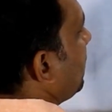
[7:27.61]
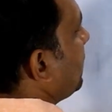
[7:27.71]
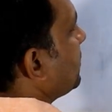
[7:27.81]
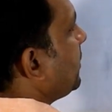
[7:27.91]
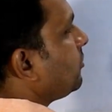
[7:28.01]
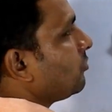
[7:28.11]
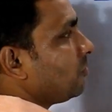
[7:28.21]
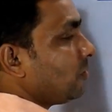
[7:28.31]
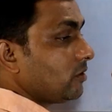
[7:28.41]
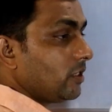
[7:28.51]
As I
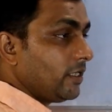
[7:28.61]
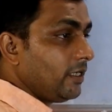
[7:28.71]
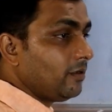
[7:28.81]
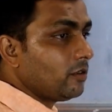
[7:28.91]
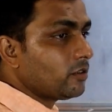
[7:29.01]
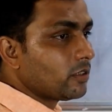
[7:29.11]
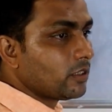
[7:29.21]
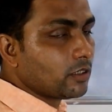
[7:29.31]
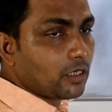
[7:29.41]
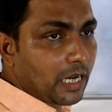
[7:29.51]
told that English
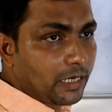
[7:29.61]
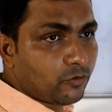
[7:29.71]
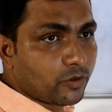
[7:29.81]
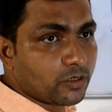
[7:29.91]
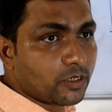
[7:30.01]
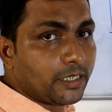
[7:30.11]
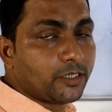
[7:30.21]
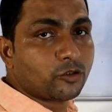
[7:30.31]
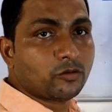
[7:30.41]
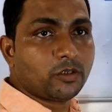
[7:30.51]
is a language, it
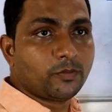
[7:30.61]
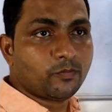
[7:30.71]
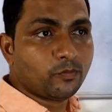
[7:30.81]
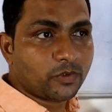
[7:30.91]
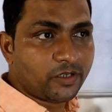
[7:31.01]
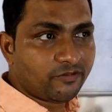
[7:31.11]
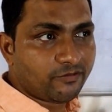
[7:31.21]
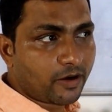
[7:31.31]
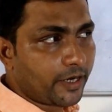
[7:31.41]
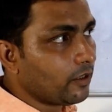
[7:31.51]
should
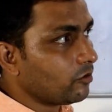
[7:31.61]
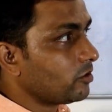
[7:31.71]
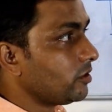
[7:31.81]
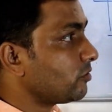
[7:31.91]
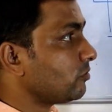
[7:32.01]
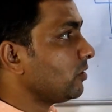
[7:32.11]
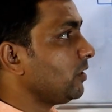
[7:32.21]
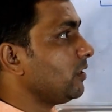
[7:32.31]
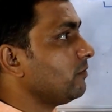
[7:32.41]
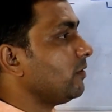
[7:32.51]
define or it should
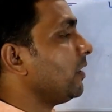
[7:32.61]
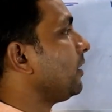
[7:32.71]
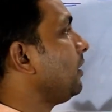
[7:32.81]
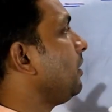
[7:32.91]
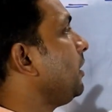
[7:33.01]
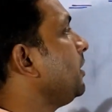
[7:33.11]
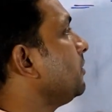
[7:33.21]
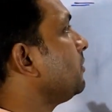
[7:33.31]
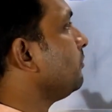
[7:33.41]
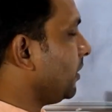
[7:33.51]
give a
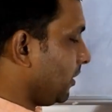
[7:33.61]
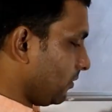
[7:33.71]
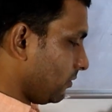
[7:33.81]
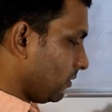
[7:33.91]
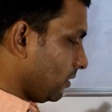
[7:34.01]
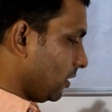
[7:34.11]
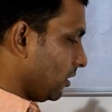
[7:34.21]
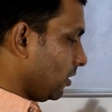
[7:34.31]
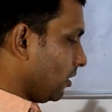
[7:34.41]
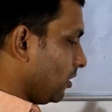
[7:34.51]
clear meaning.
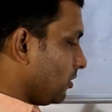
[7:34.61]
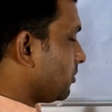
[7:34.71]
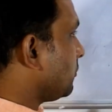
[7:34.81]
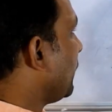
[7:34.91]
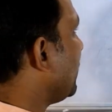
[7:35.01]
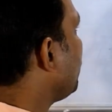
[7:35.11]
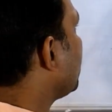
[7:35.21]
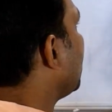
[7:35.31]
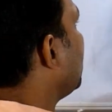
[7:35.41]
So when we say